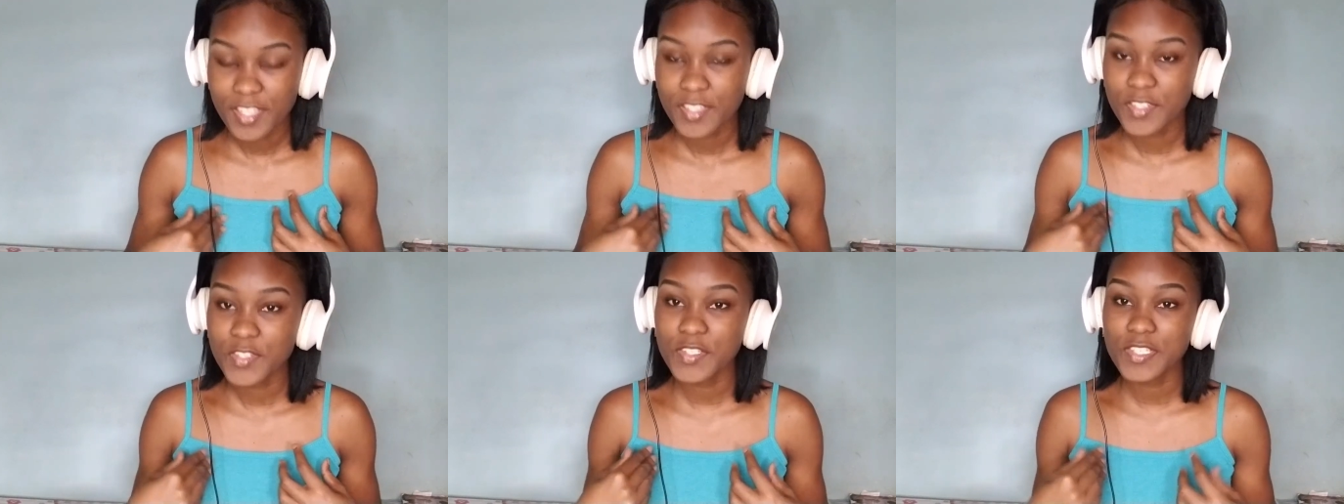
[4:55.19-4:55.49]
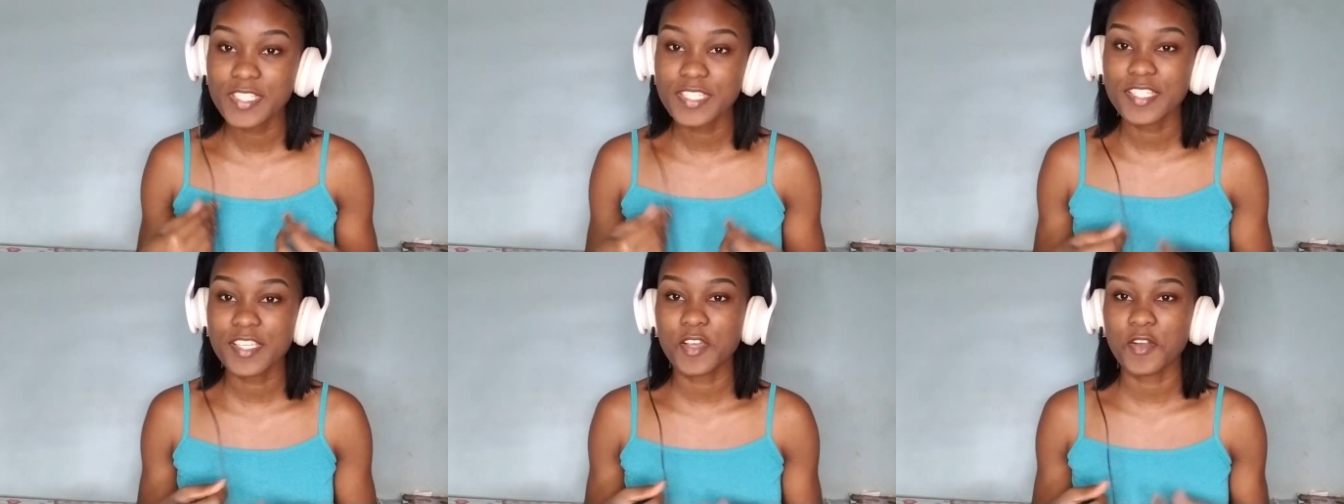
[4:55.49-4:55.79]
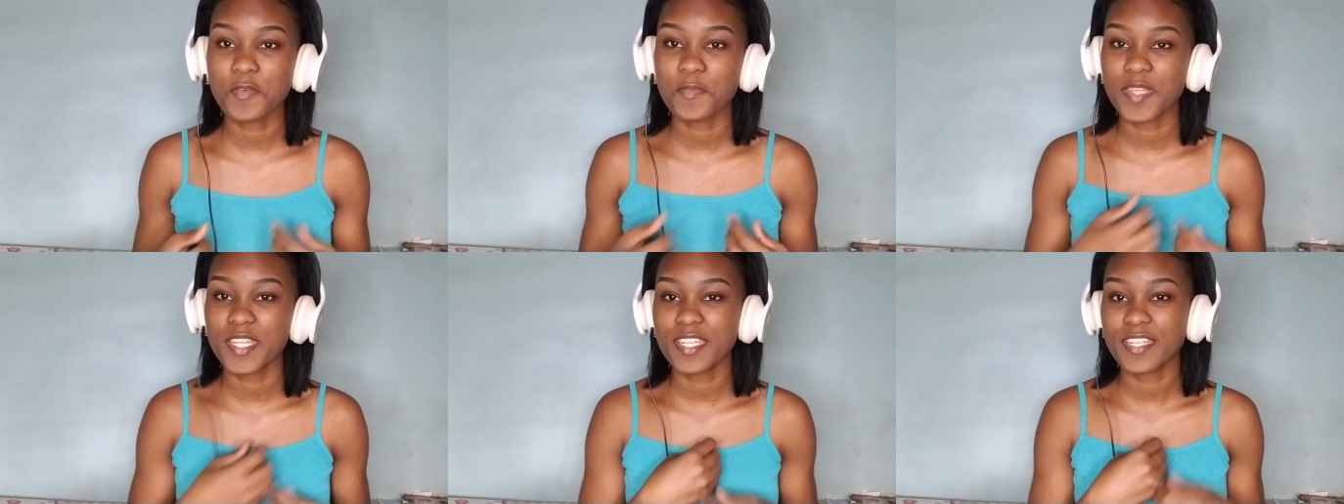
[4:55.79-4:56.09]
Do you see
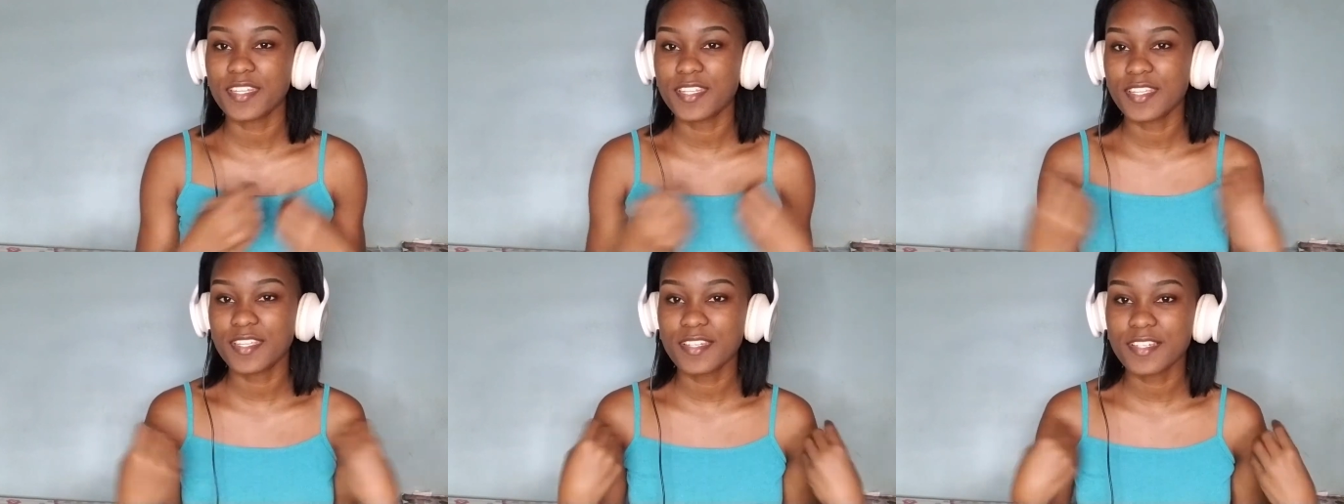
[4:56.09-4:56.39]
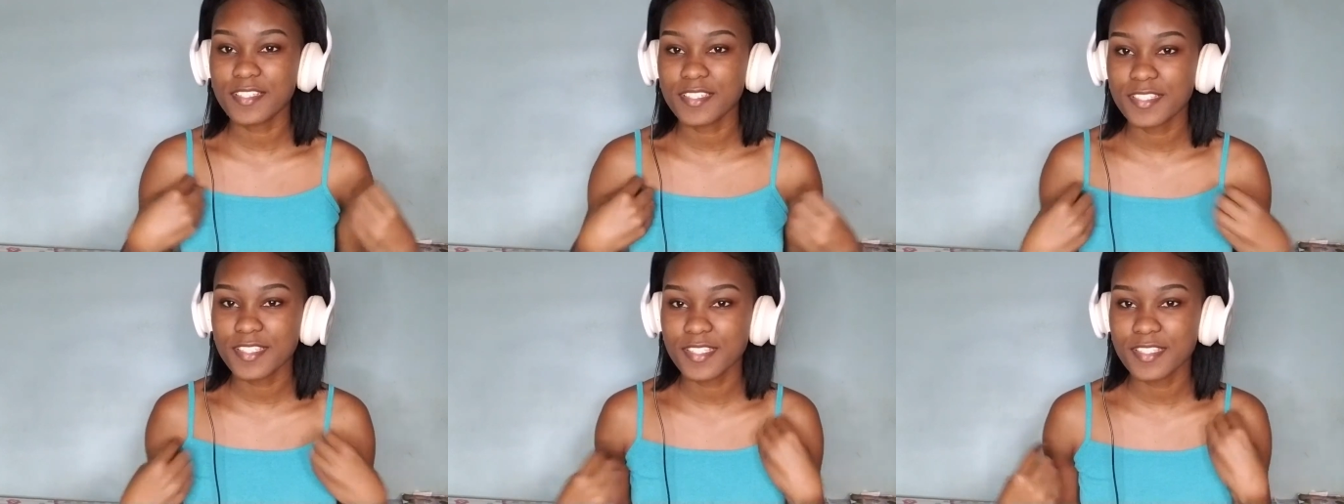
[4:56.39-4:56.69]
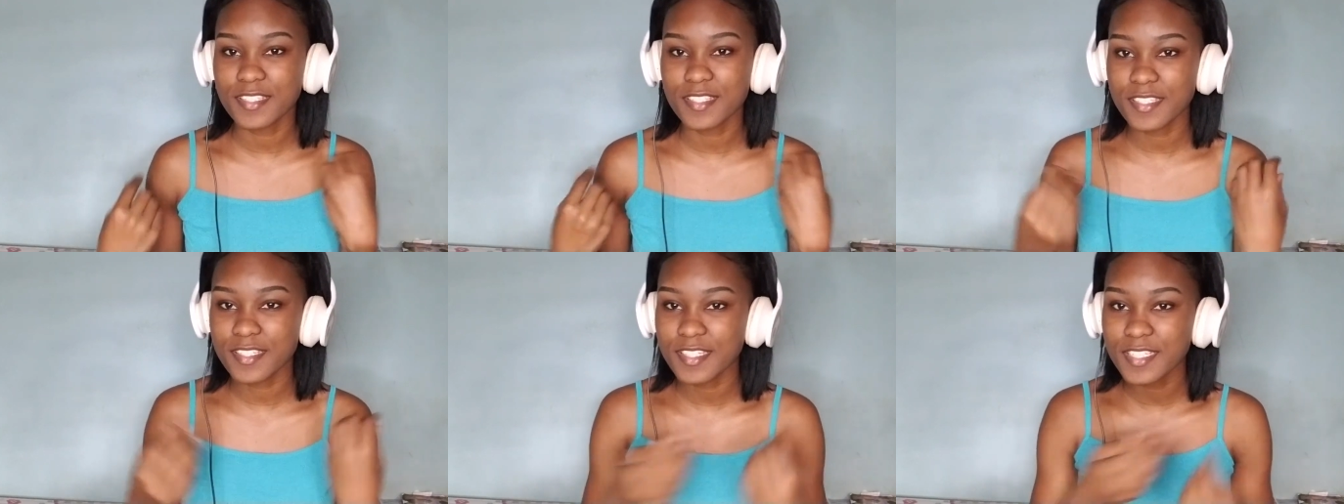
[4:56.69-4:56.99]
how many needles
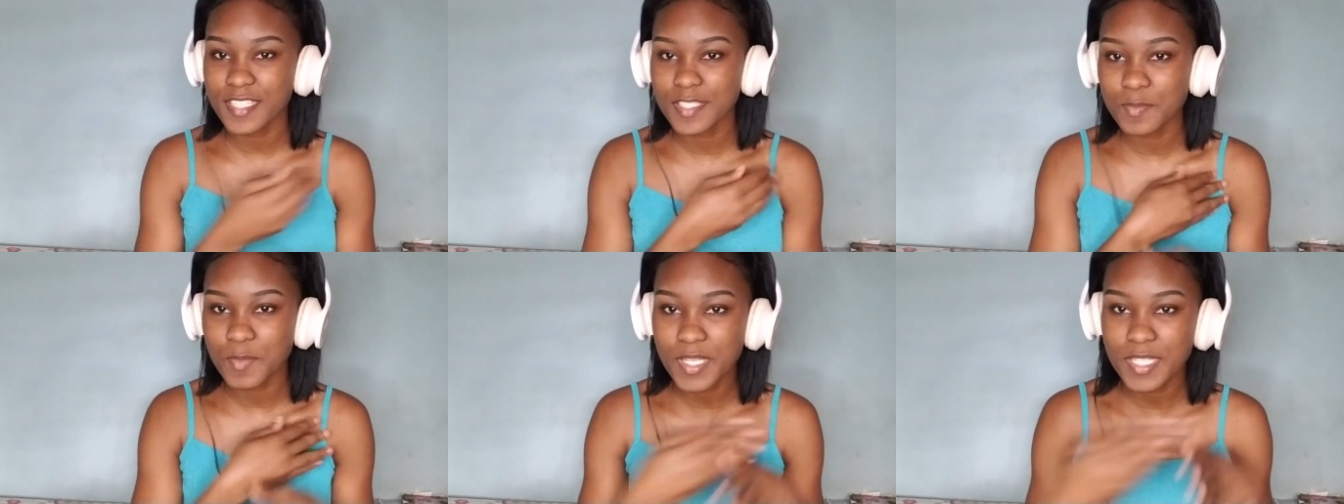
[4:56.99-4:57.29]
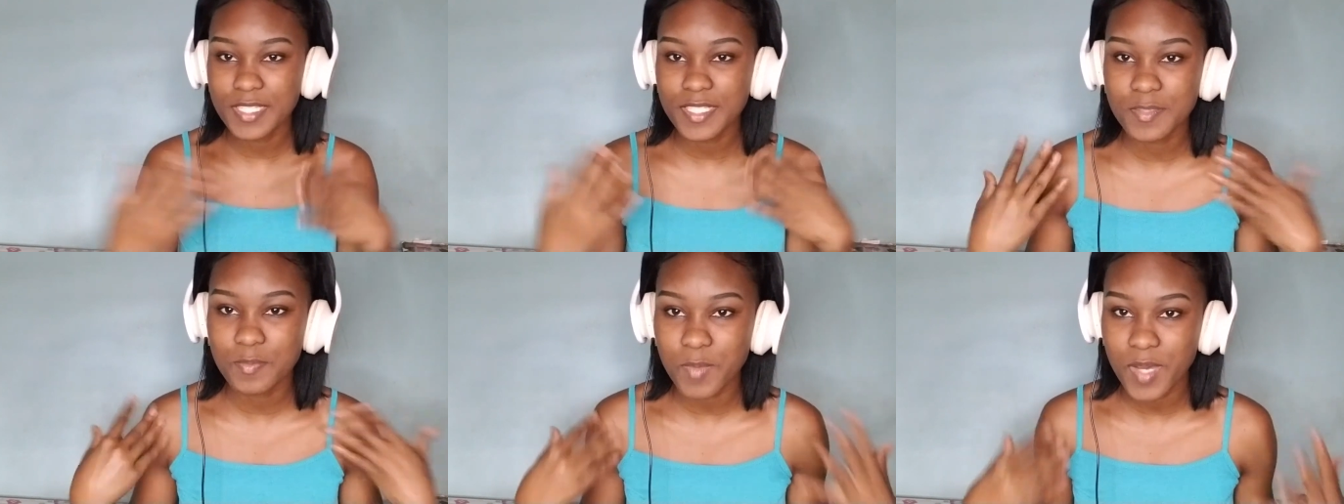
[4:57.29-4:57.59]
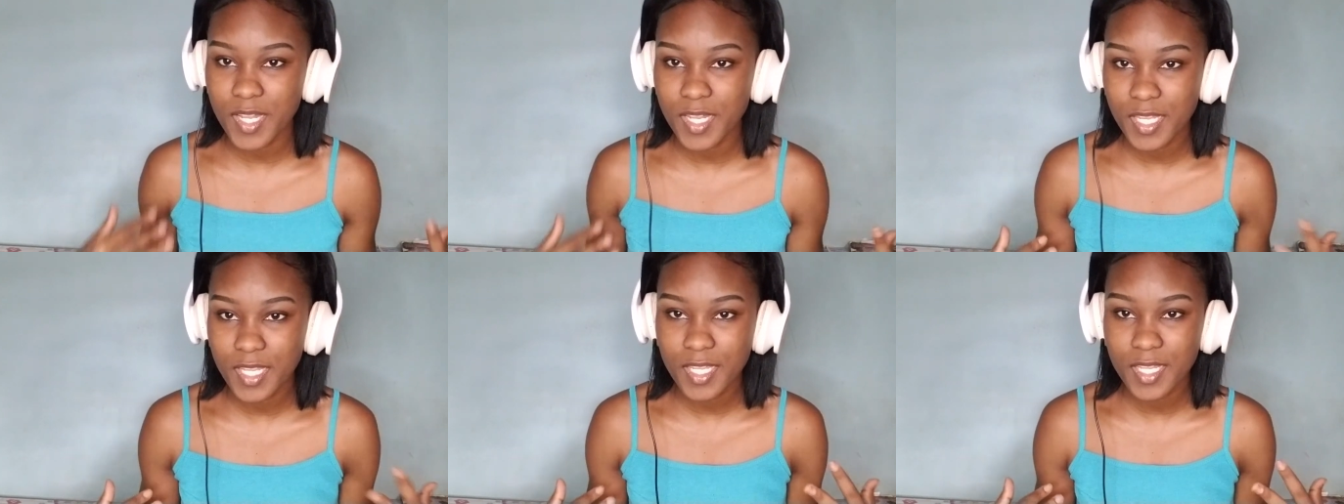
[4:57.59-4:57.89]
is in this man's
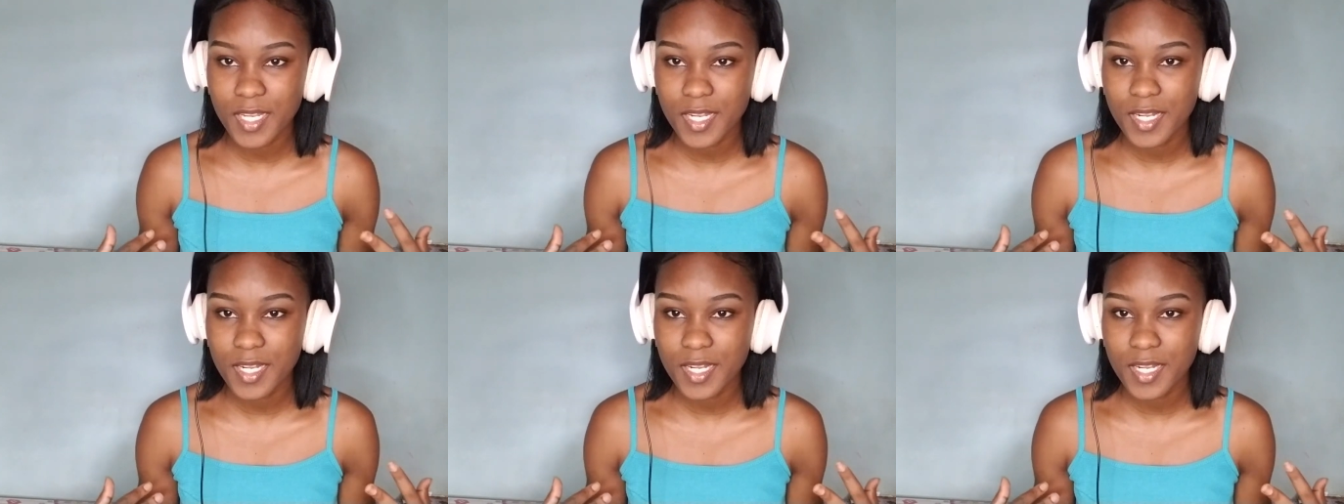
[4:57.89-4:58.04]
body?